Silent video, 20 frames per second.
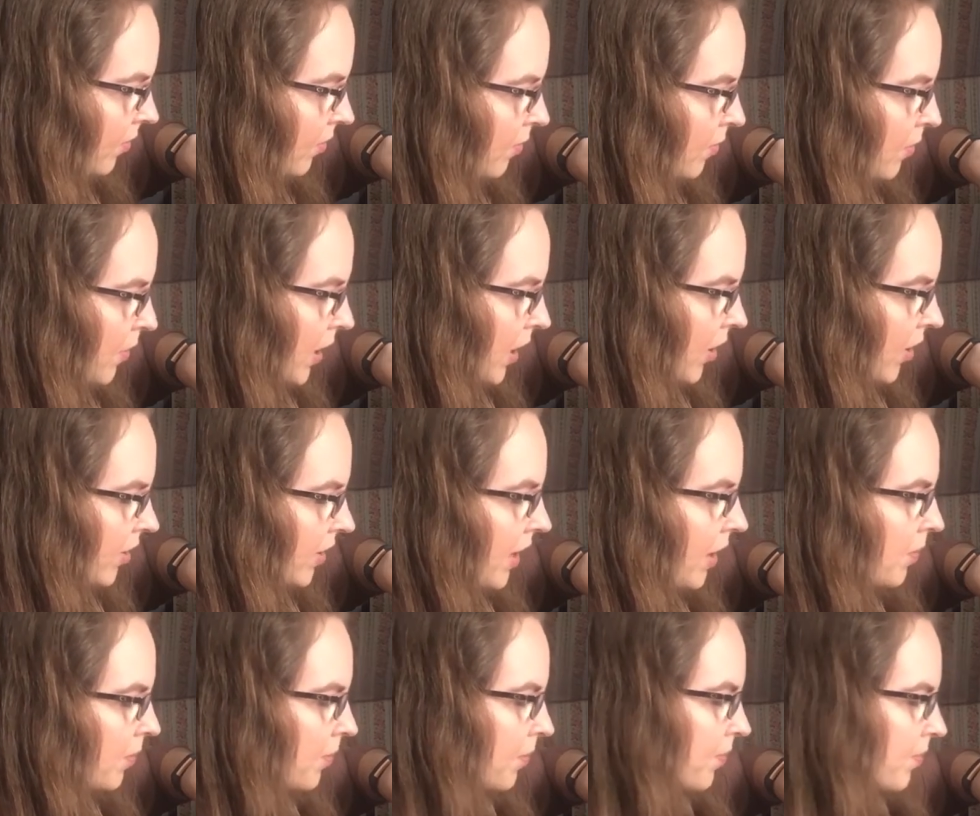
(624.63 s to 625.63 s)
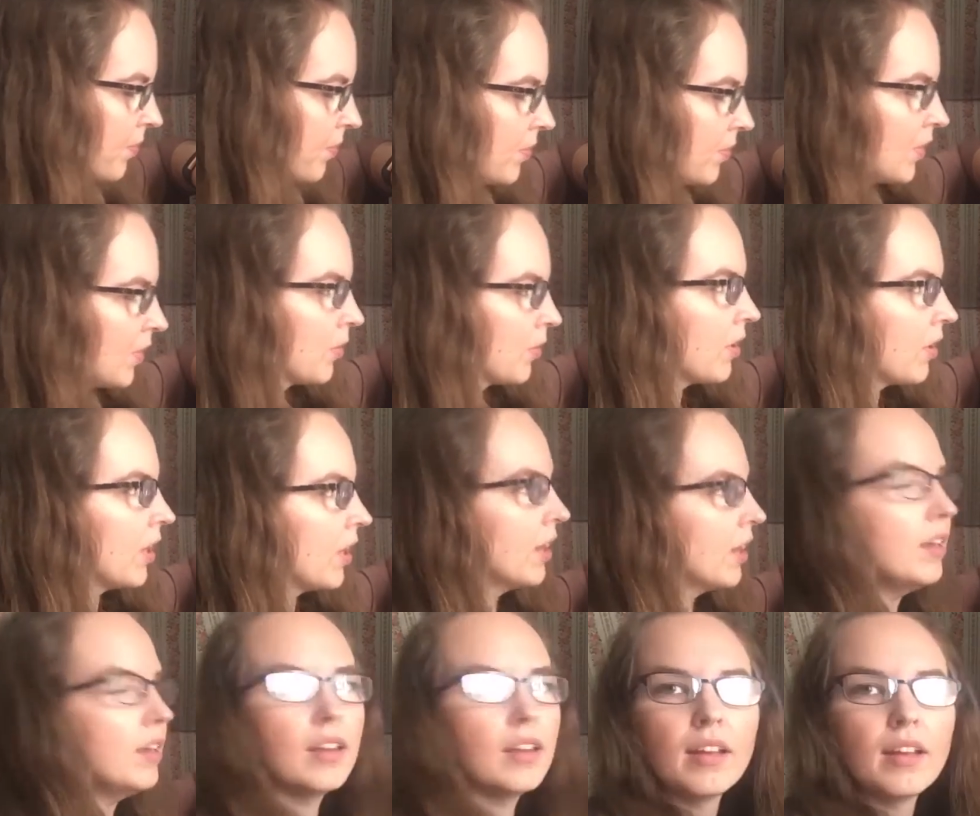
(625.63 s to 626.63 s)
Parallel.
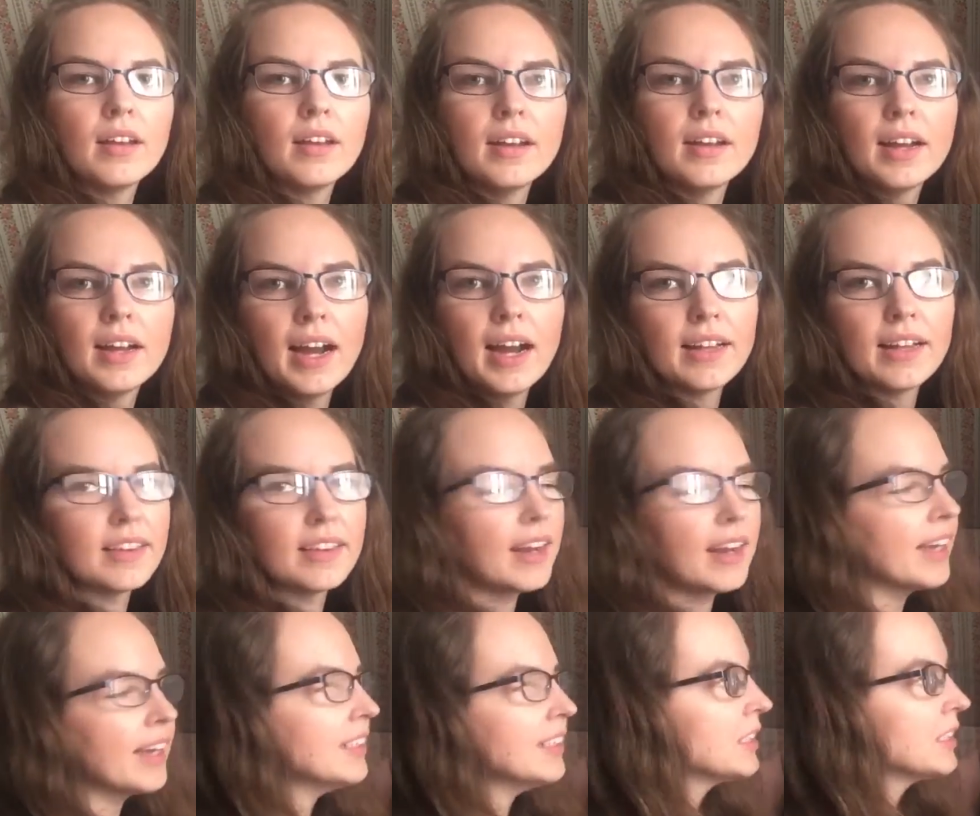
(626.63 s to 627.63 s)
Okay, on the next